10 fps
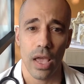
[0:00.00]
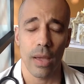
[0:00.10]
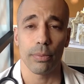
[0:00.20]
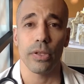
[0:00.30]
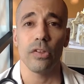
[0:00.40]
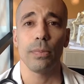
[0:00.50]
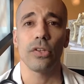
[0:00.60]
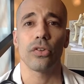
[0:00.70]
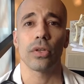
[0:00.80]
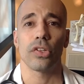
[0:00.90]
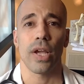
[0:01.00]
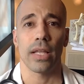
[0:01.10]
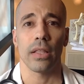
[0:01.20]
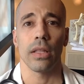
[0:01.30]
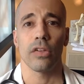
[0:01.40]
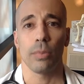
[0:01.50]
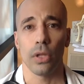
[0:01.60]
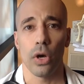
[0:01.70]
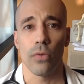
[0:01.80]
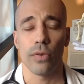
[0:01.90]
And please be sure to check the links
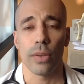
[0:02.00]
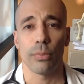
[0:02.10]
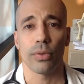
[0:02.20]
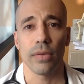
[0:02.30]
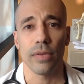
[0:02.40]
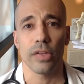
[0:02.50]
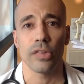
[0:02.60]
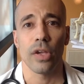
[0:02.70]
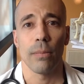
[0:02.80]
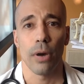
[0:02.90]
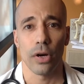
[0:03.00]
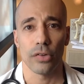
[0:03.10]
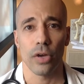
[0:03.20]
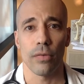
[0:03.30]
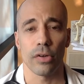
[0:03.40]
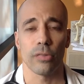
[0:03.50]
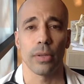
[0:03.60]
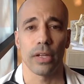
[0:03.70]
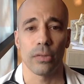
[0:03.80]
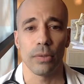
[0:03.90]
below for the previous parts of our
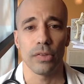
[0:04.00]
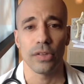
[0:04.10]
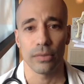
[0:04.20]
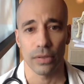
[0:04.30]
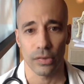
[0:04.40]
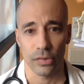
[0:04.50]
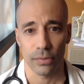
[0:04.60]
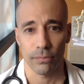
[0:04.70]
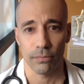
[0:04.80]
splenectomy series.